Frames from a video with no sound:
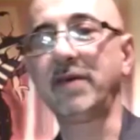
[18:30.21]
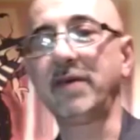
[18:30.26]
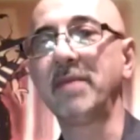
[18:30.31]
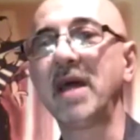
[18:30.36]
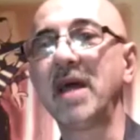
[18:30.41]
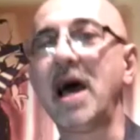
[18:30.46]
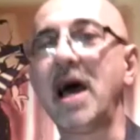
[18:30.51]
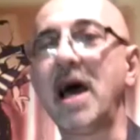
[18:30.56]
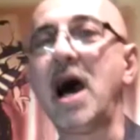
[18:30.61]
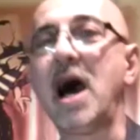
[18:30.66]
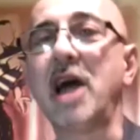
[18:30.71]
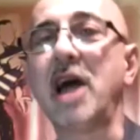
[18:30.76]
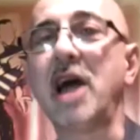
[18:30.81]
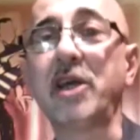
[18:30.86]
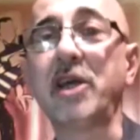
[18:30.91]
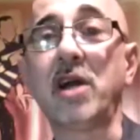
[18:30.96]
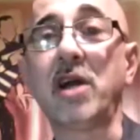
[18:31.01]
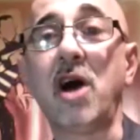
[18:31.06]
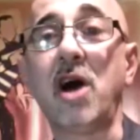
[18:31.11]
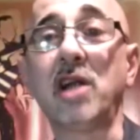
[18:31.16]
Are you on
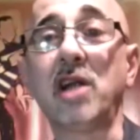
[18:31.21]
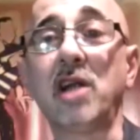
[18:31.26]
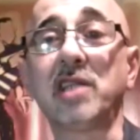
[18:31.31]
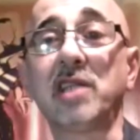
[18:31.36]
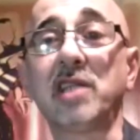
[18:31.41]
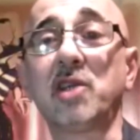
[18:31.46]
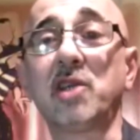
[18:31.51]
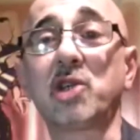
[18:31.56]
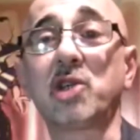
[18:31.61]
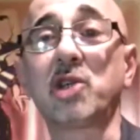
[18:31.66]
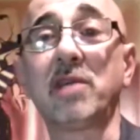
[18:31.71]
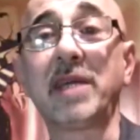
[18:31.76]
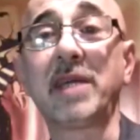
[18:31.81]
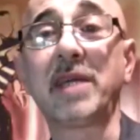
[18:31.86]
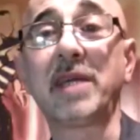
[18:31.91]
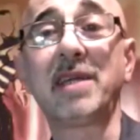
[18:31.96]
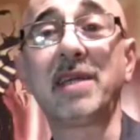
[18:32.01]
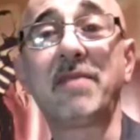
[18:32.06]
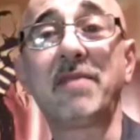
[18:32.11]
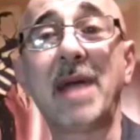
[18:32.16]
all the social media
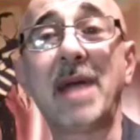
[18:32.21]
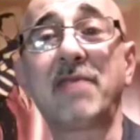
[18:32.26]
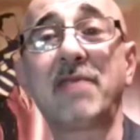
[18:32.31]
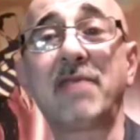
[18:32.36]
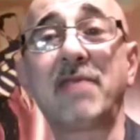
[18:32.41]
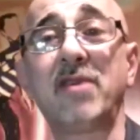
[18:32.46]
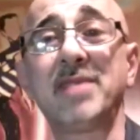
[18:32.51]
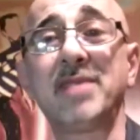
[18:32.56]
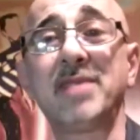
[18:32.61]
platforms as